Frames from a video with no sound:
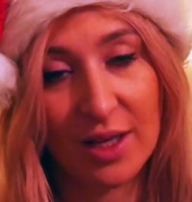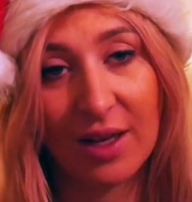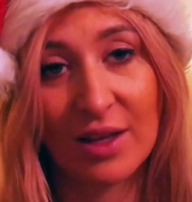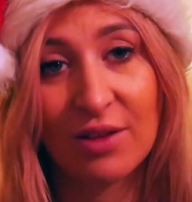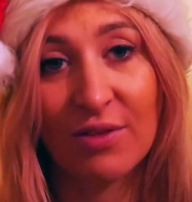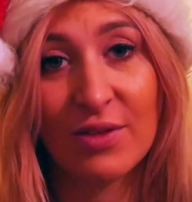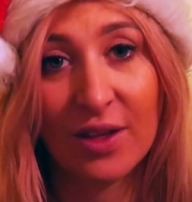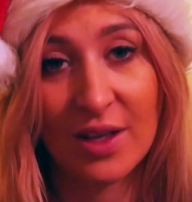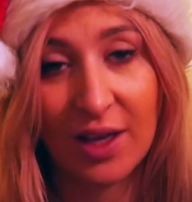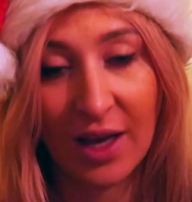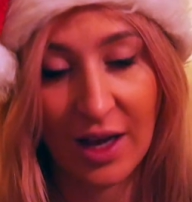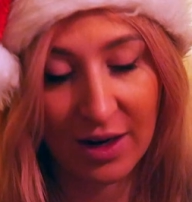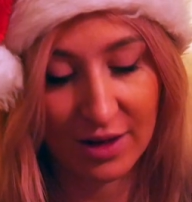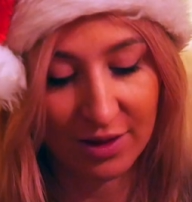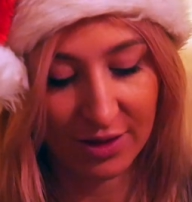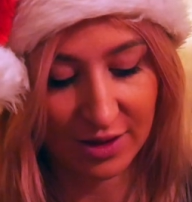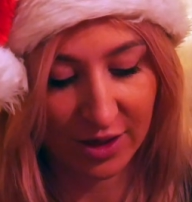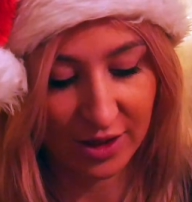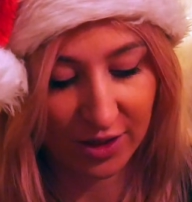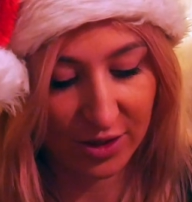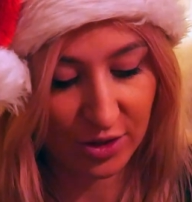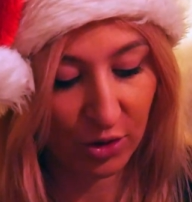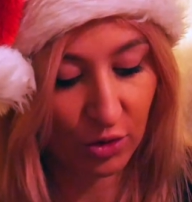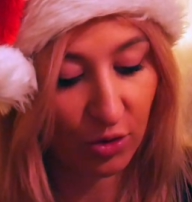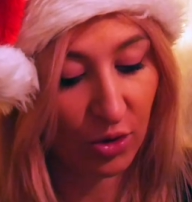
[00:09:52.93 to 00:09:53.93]
advent
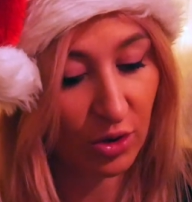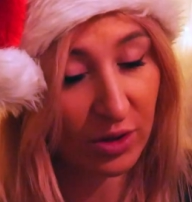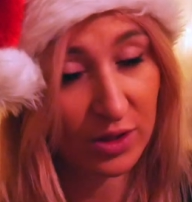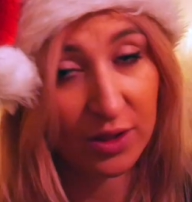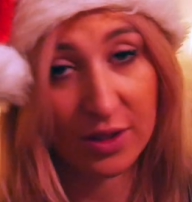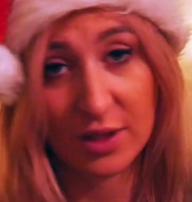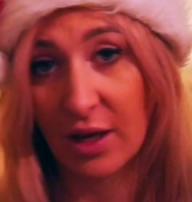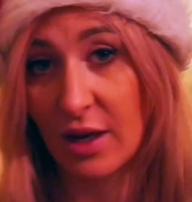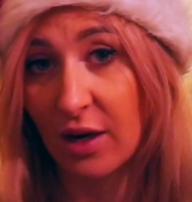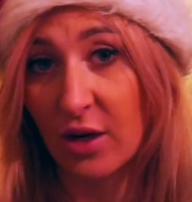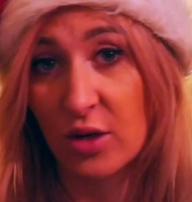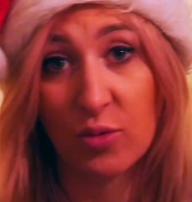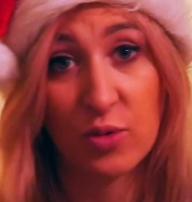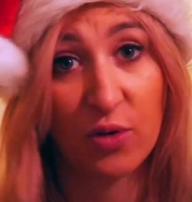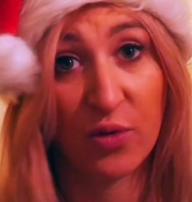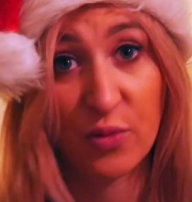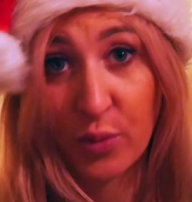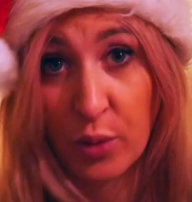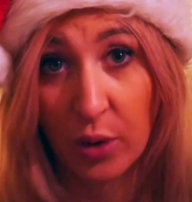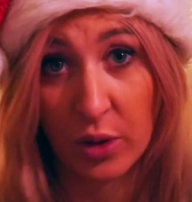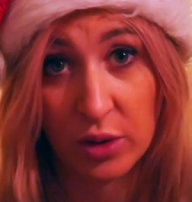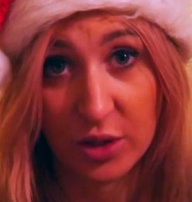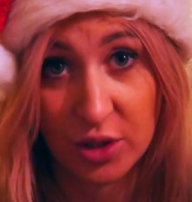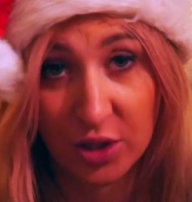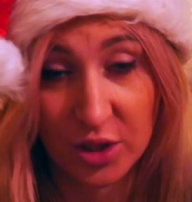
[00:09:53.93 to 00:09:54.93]
calendars. You don't start with
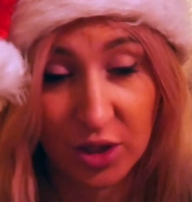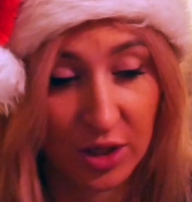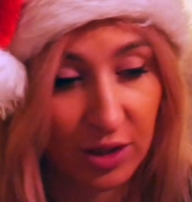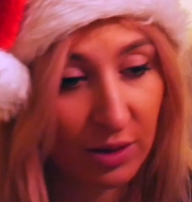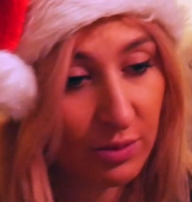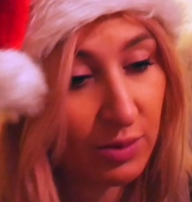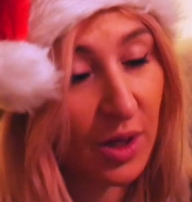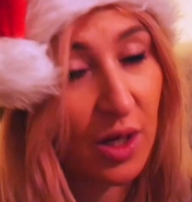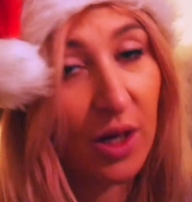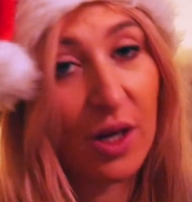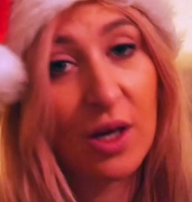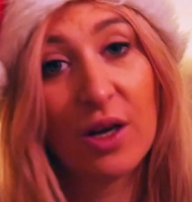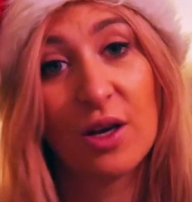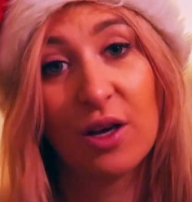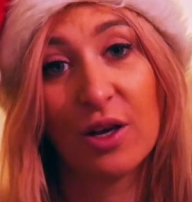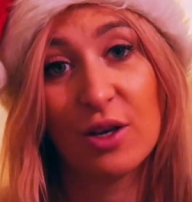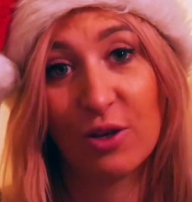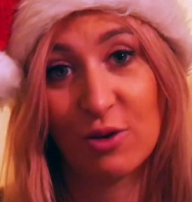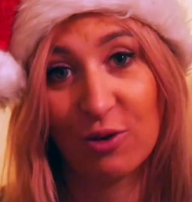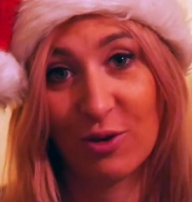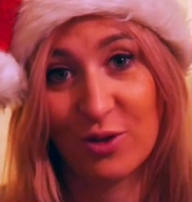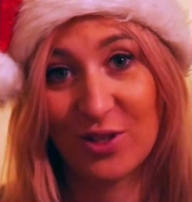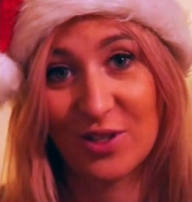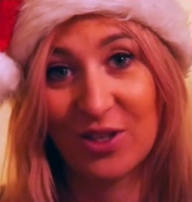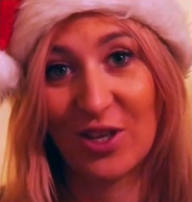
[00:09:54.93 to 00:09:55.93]
polisher.
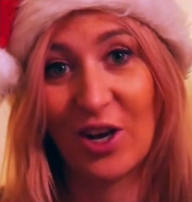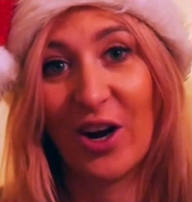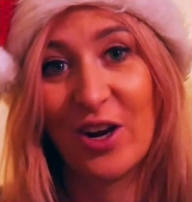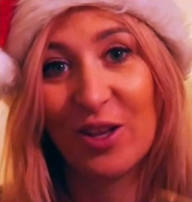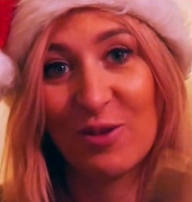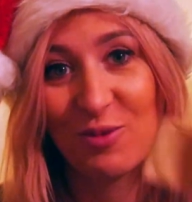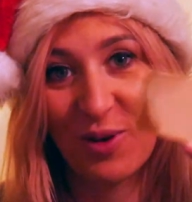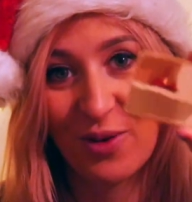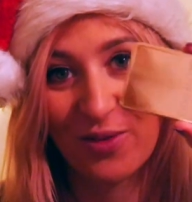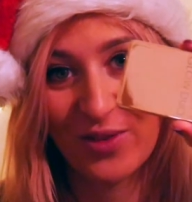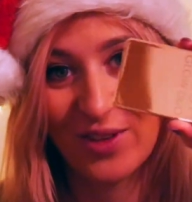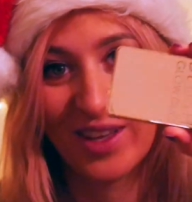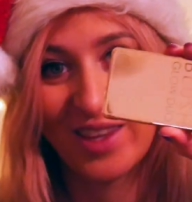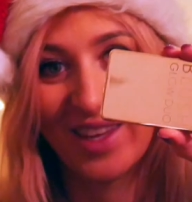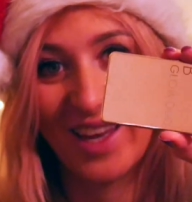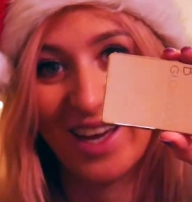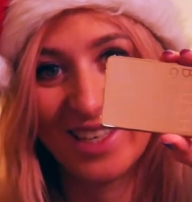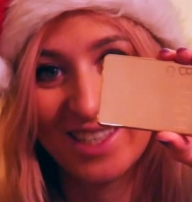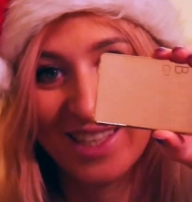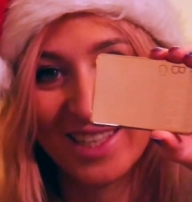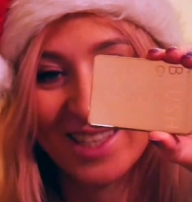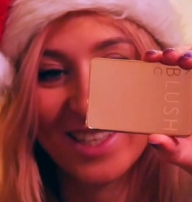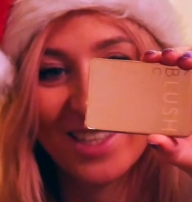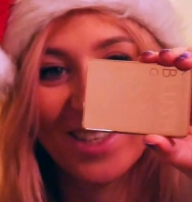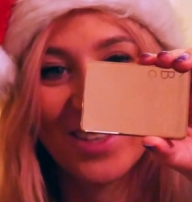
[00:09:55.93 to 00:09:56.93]
You start with
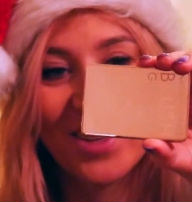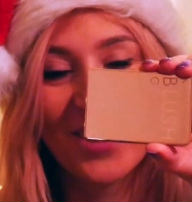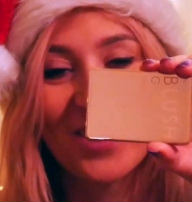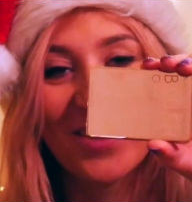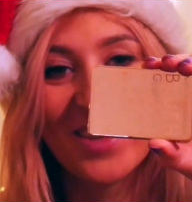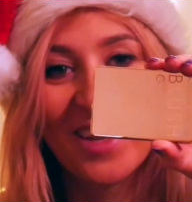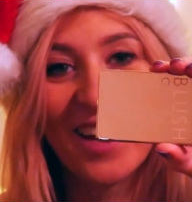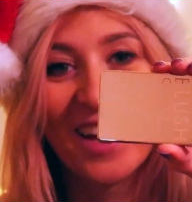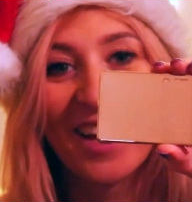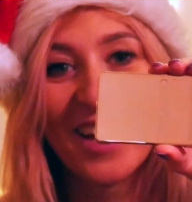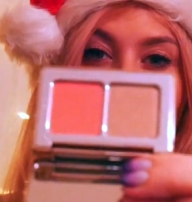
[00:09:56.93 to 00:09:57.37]
Natasha Denona.